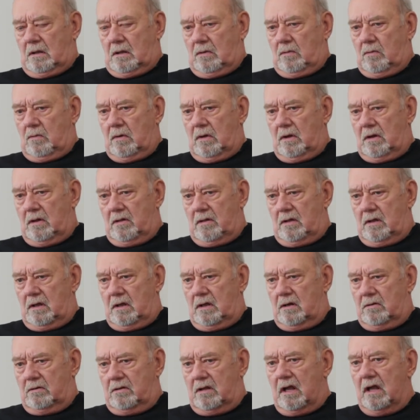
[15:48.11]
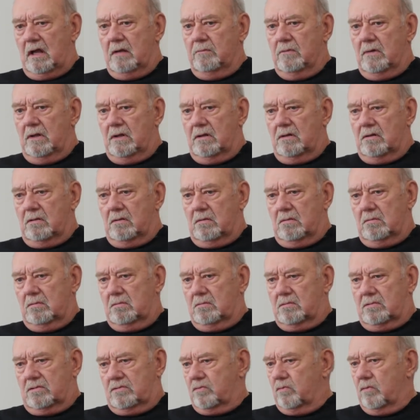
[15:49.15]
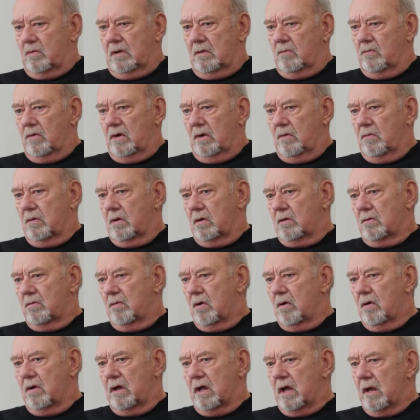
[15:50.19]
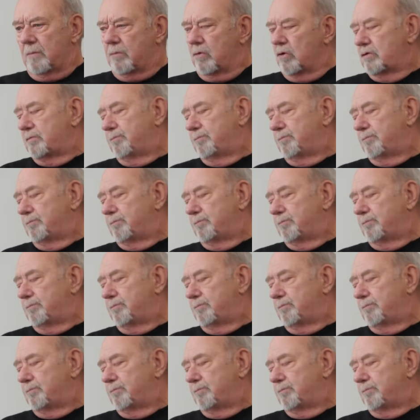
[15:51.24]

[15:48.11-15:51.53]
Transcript: entertainments when we were growing up was